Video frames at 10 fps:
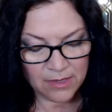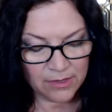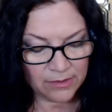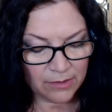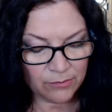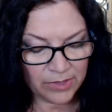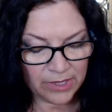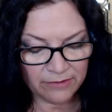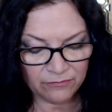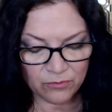Okay, we
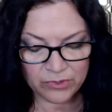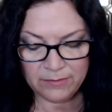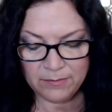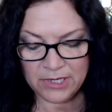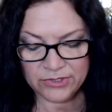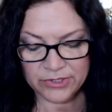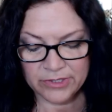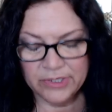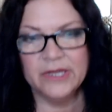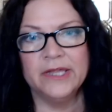have one major
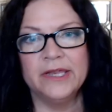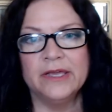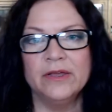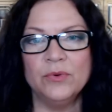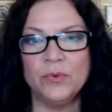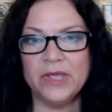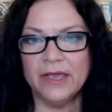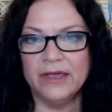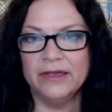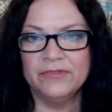arcana. We
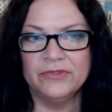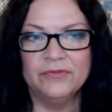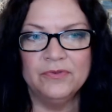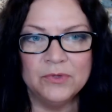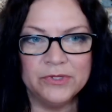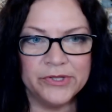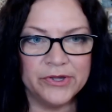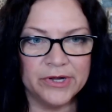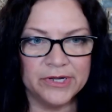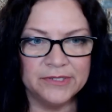have the Fool
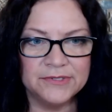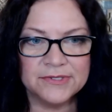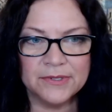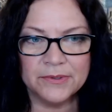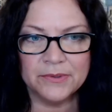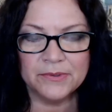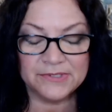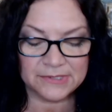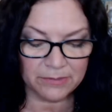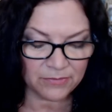card. So
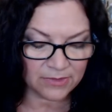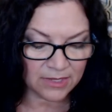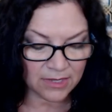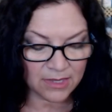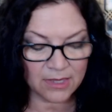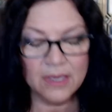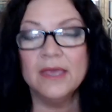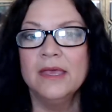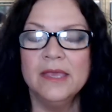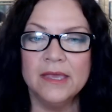something
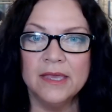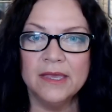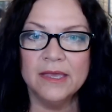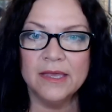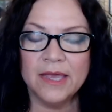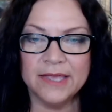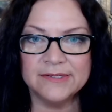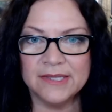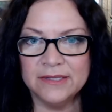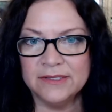has
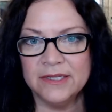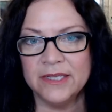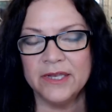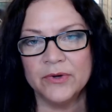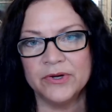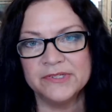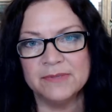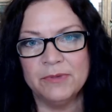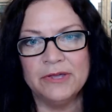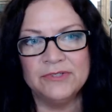ended or is
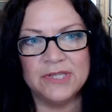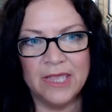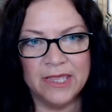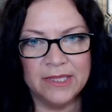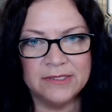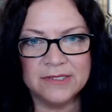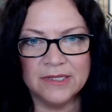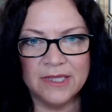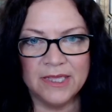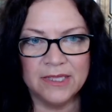about to end,
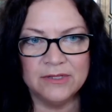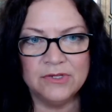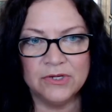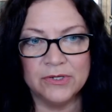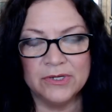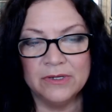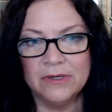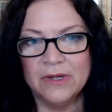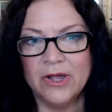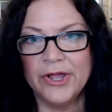and you're
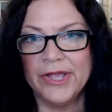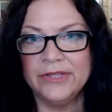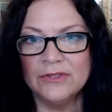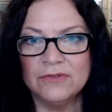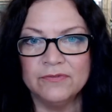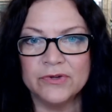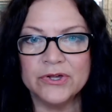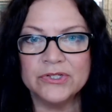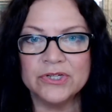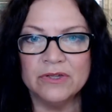on the
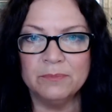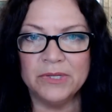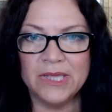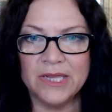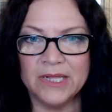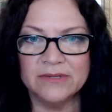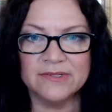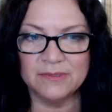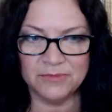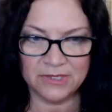verge of beginning
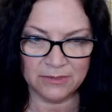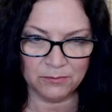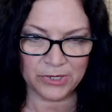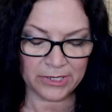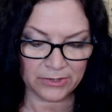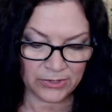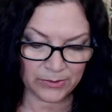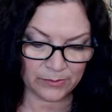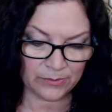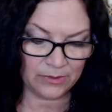something brand new.